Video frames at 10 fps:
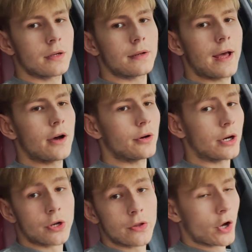Now,
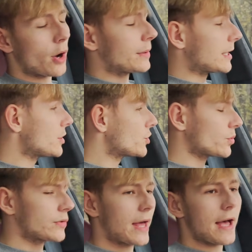another common
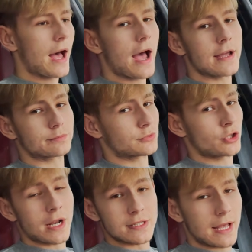issue that I
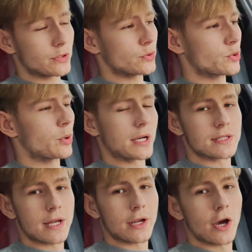tried to get to as quick as
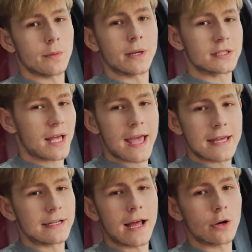I could because I
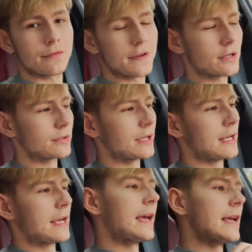hated how it felt
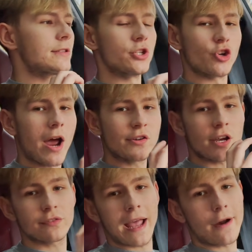is the drive
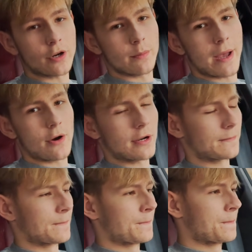shaft carrier bearing.
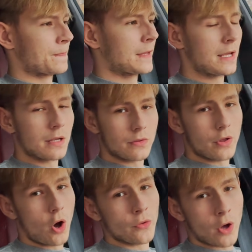
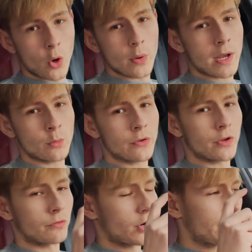On the OEM one,
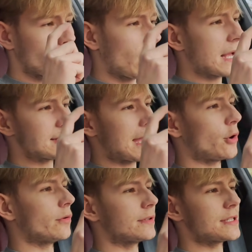the rubber wears out
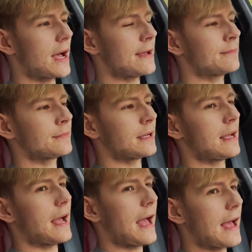over
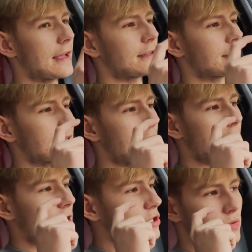time and
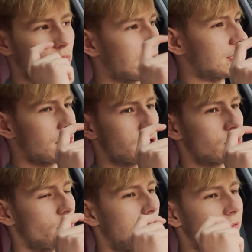it just really sucks to
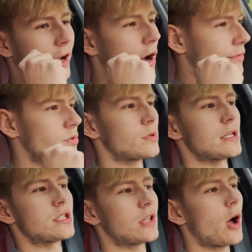drive. The car feels really
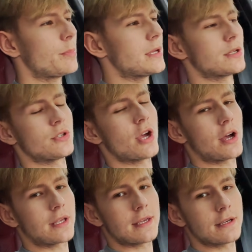sloppy and
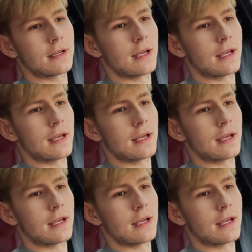jerky,